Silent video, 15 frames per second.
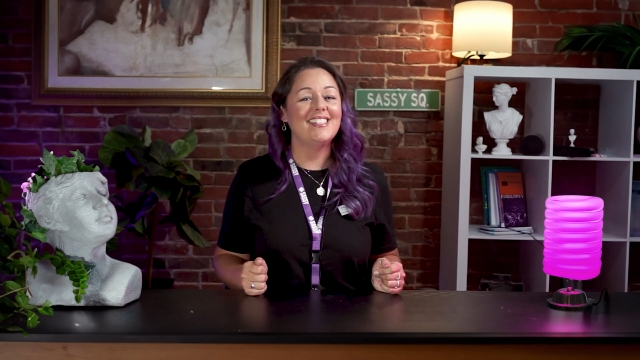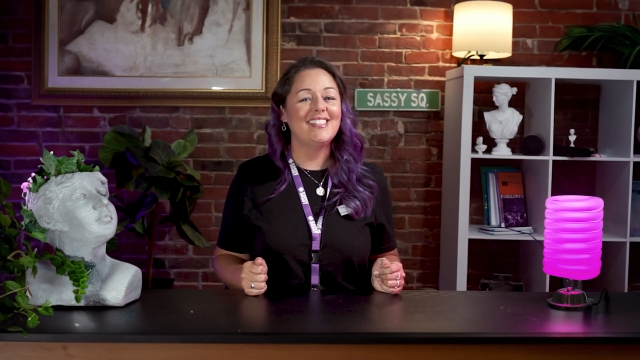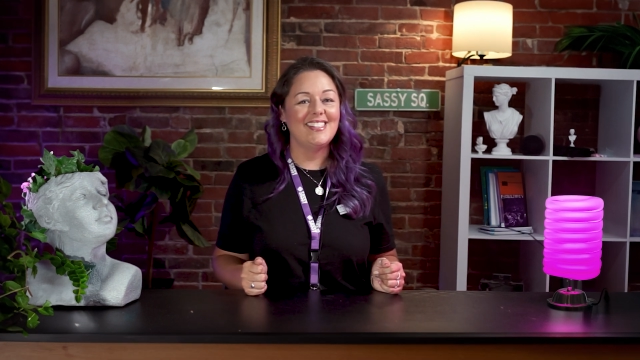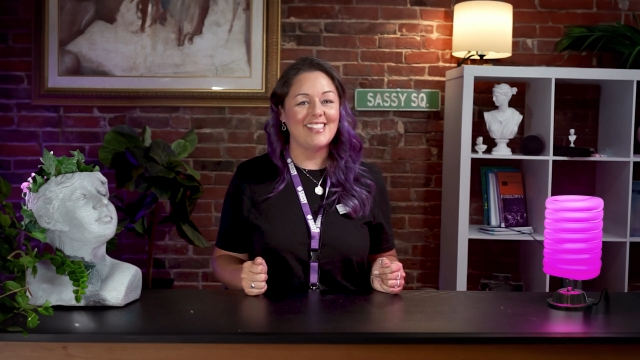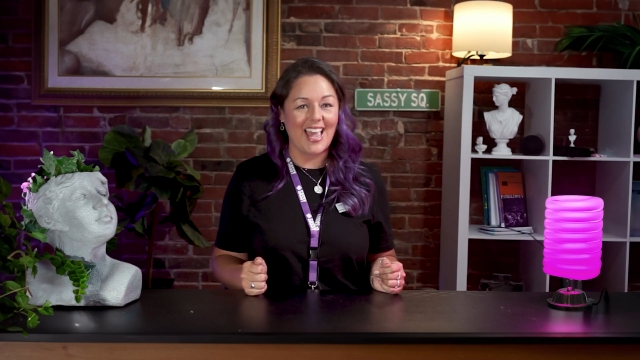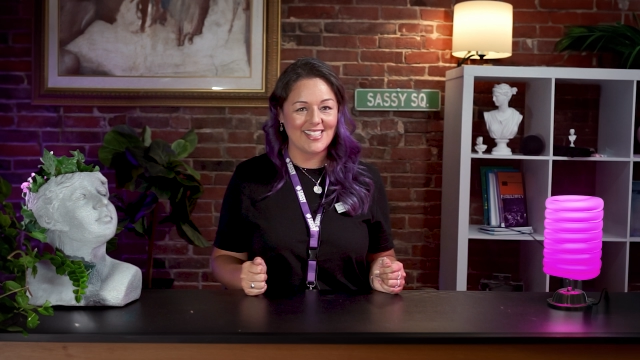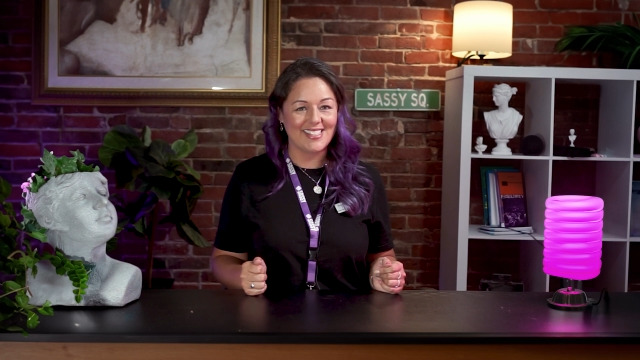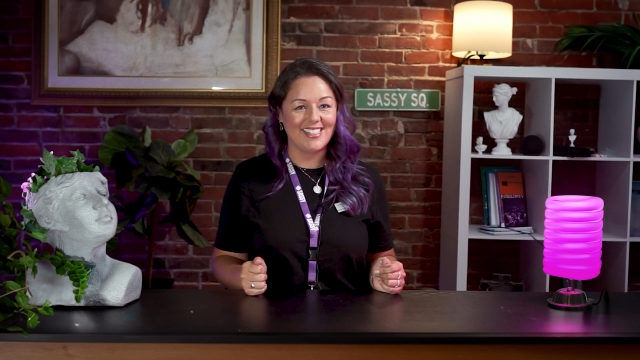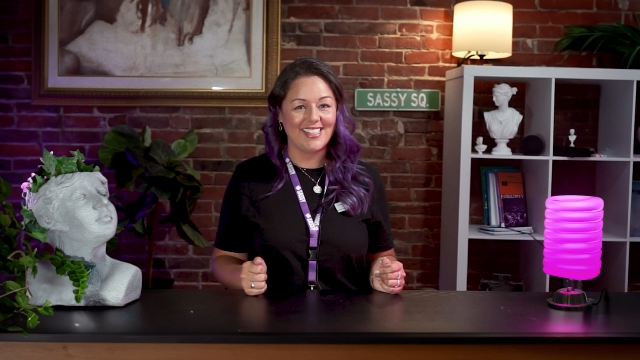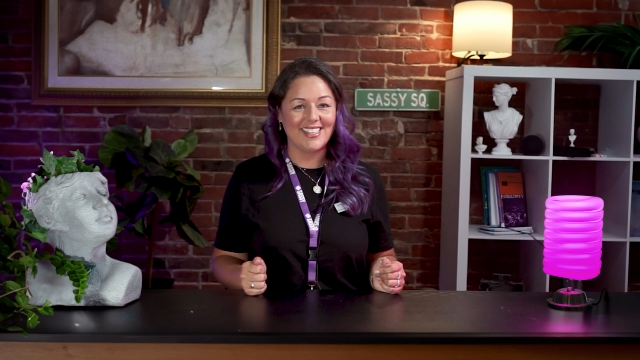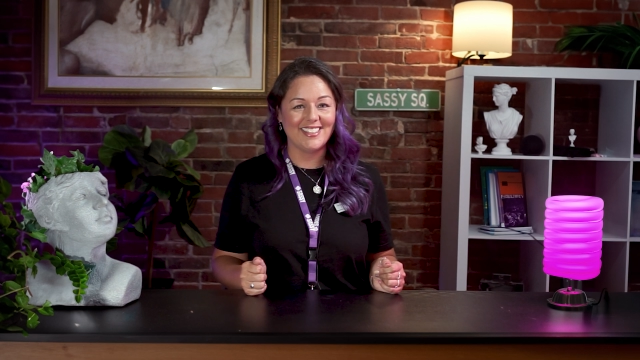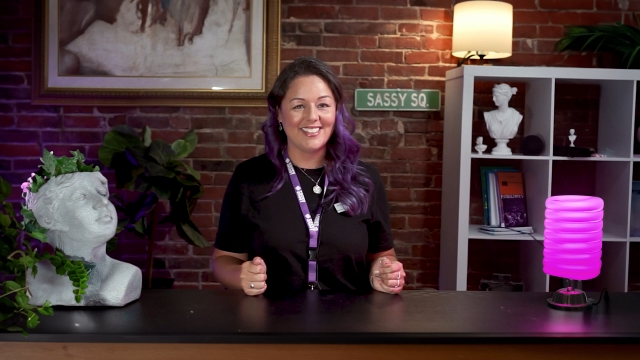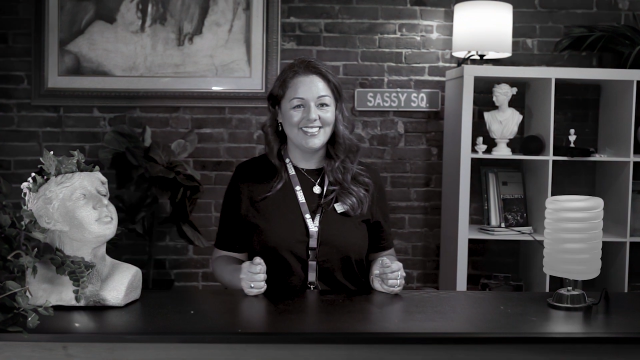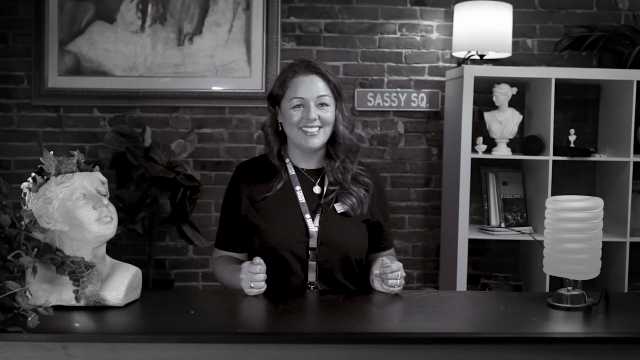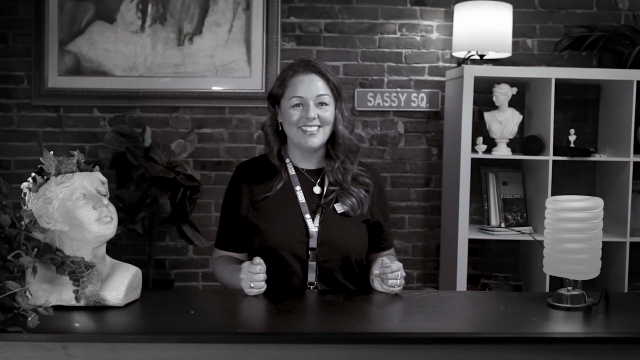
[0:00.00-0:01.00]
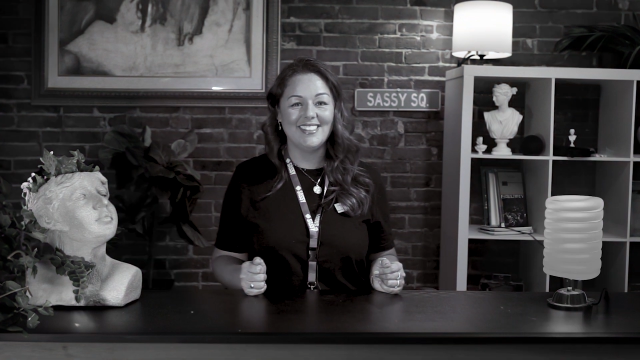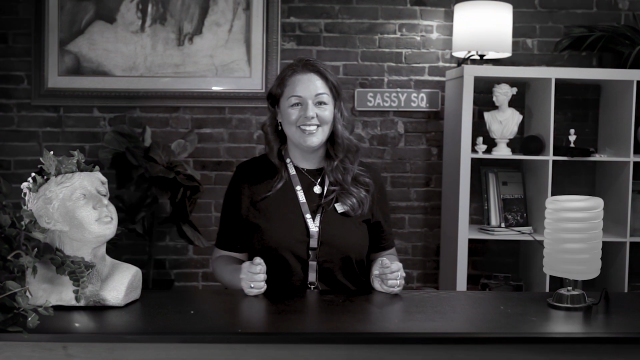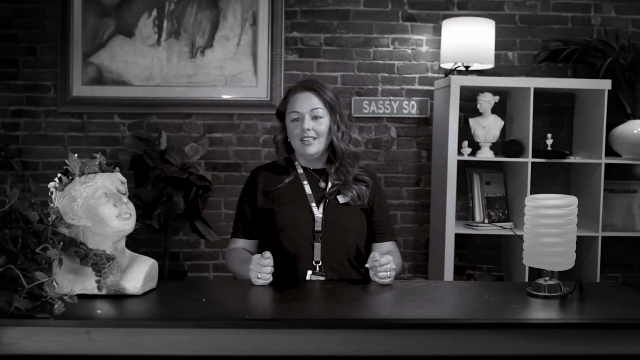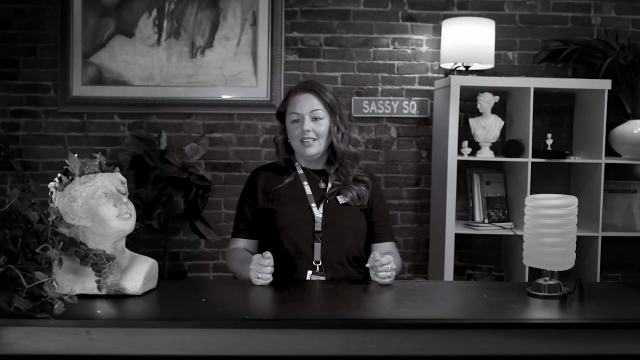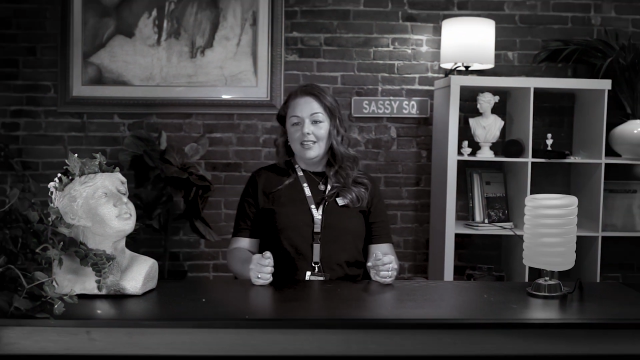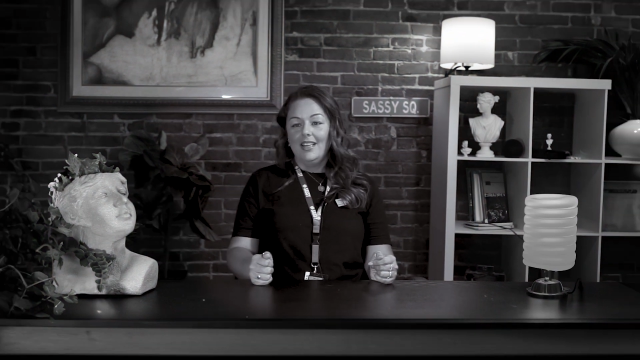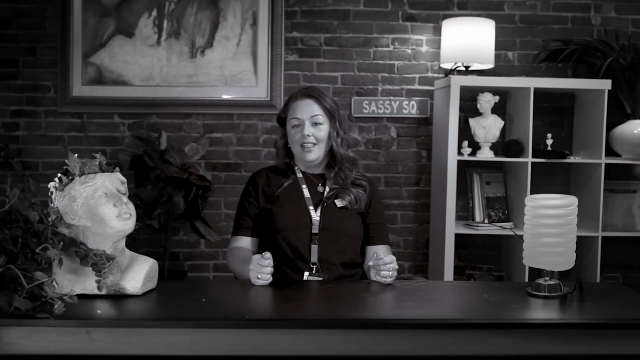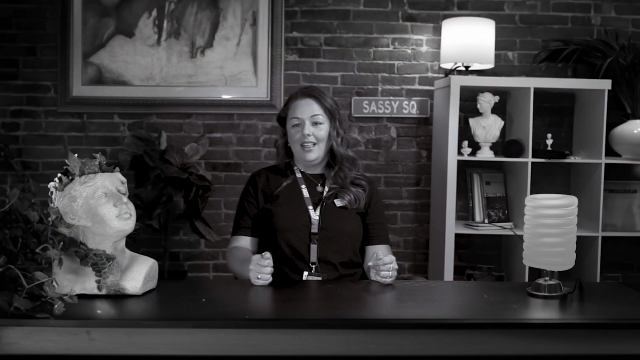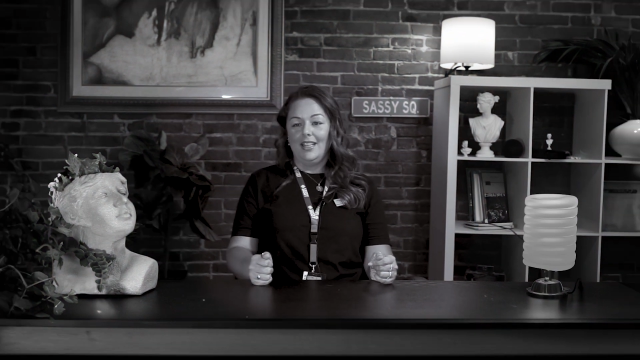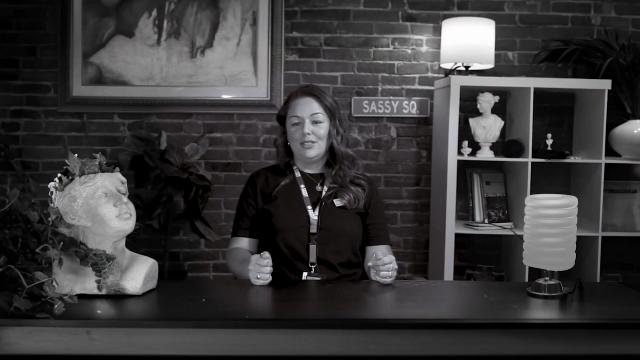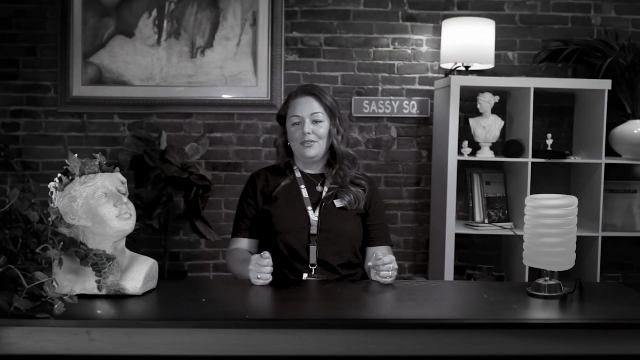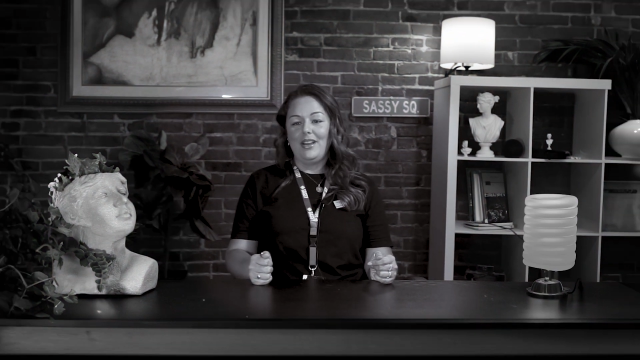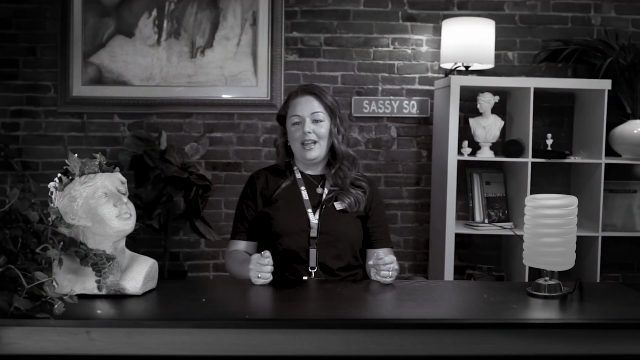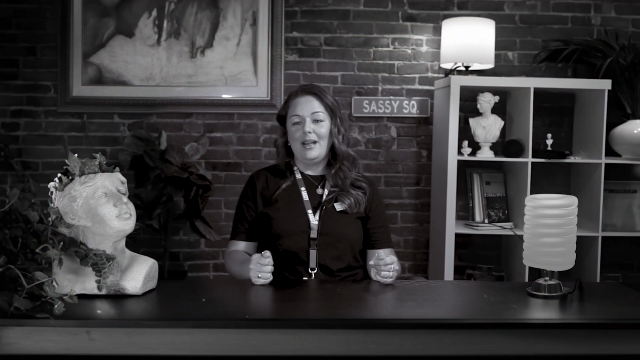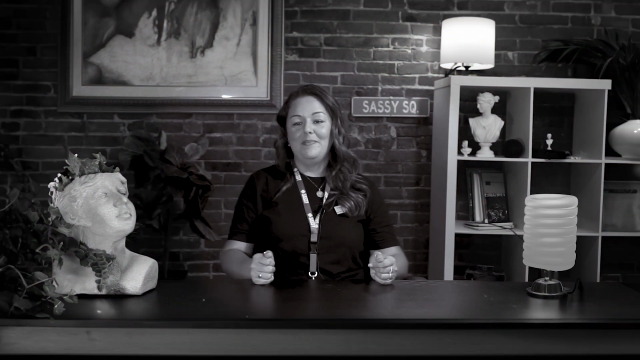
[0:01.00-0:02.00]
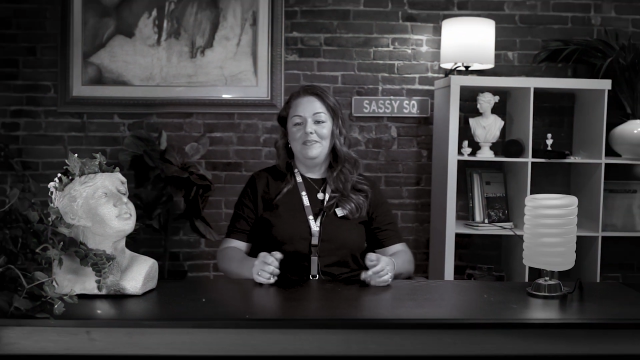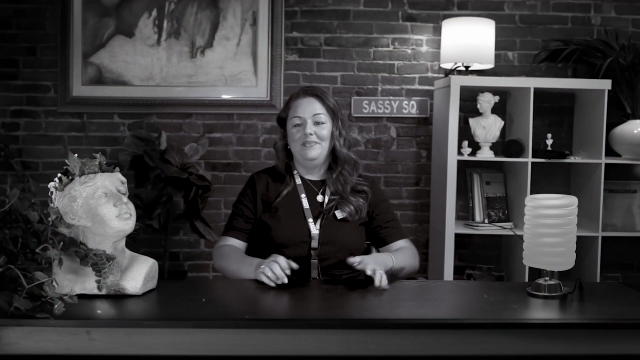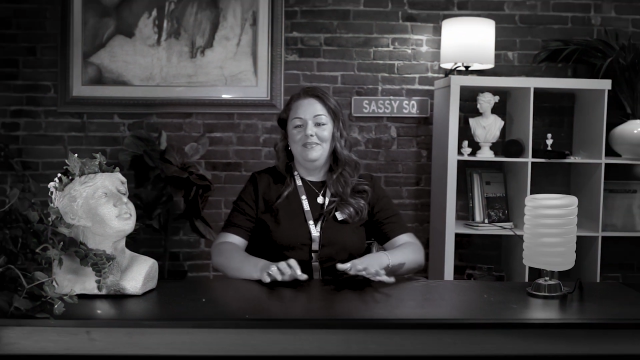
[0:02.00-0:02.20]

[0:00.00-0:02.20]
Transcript: sassy. That's a wrap.